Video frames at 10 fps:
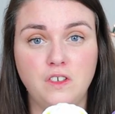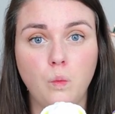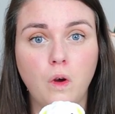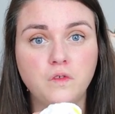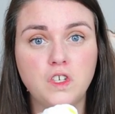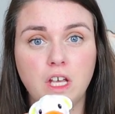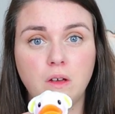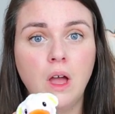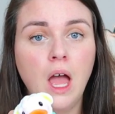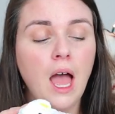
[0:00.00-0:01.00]
if you want
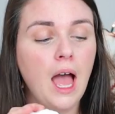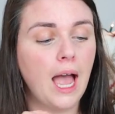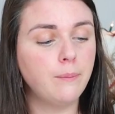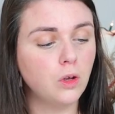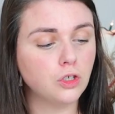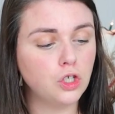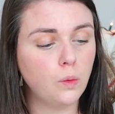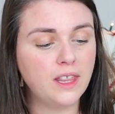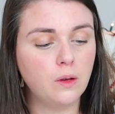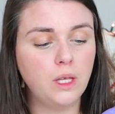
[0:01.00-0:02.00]
to. I'm not
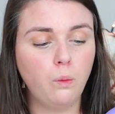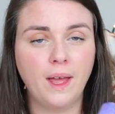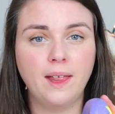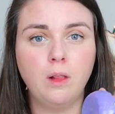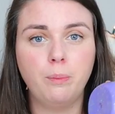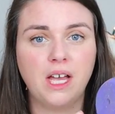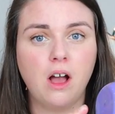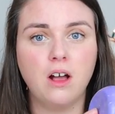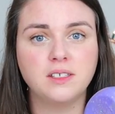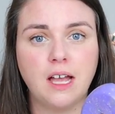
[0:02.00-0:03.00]
sure whether we will
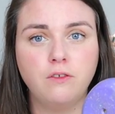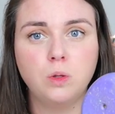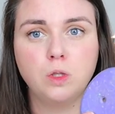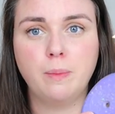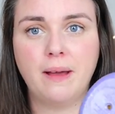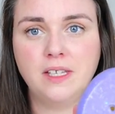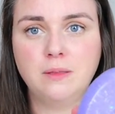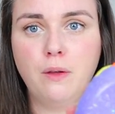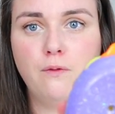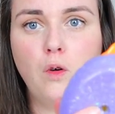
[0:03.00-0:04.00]
because I've talked about
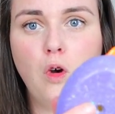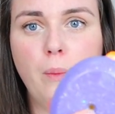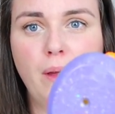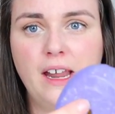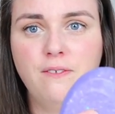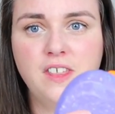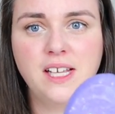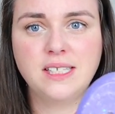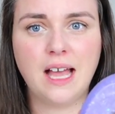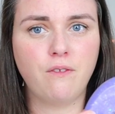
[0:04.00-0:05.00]
this before, but if
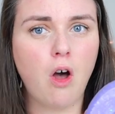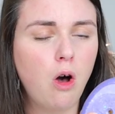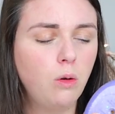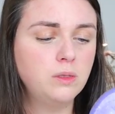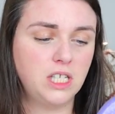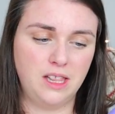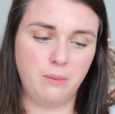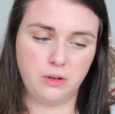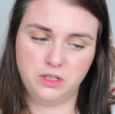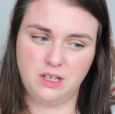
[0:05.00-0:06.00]
things have holes in
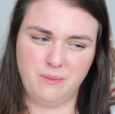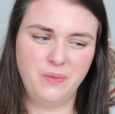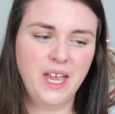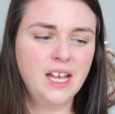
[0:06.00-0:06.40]
the bottom,